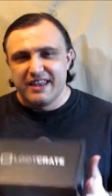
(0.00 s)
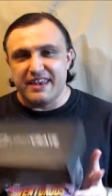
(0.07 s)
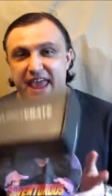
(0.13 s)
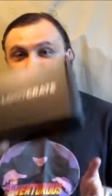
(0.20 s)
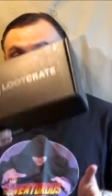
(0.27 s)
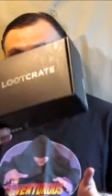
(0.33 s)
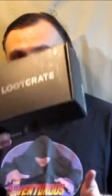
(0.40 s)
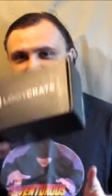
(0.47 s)

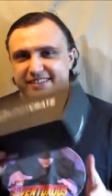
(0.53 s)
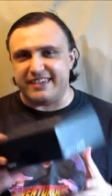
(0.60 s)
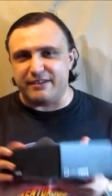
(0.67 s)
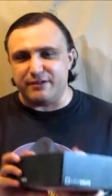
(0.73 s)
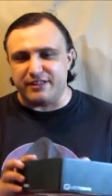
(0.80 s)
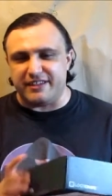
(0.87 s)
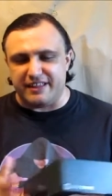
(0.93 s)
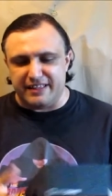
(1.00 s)
Now, let's
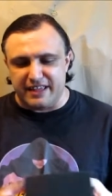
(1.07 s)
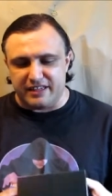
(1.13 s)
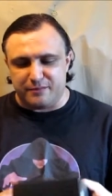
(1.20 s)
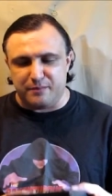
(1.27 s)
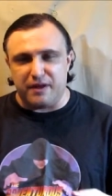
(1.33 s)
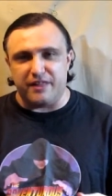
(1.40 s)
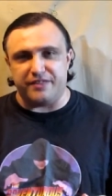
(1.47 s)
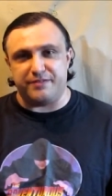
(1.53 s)
see what's in
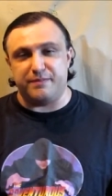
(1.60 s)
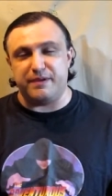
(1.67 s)
this month's,